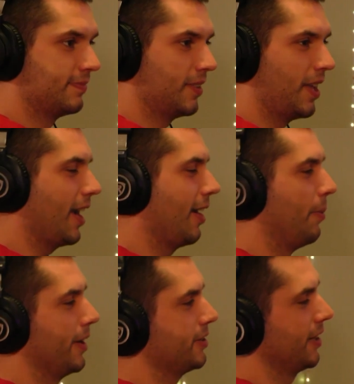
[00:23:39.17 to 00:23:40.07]
I gotta
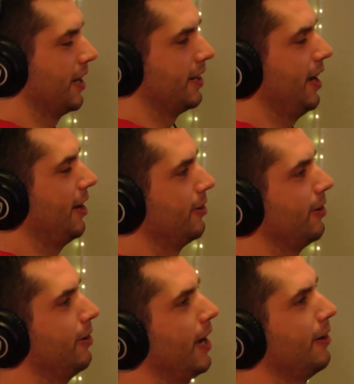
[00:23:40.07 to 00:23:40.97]
watch it again. I don't
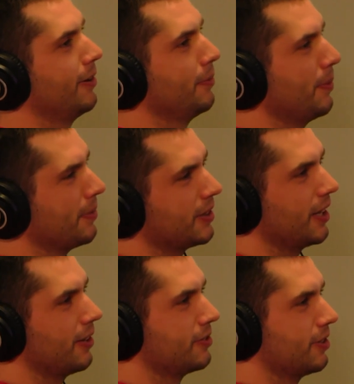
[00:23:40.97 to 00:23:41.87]
know. I remember
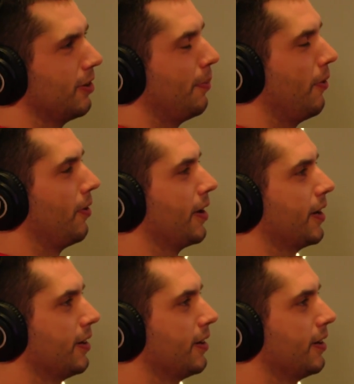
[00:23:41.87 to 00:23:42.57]
thinking it was a little boring.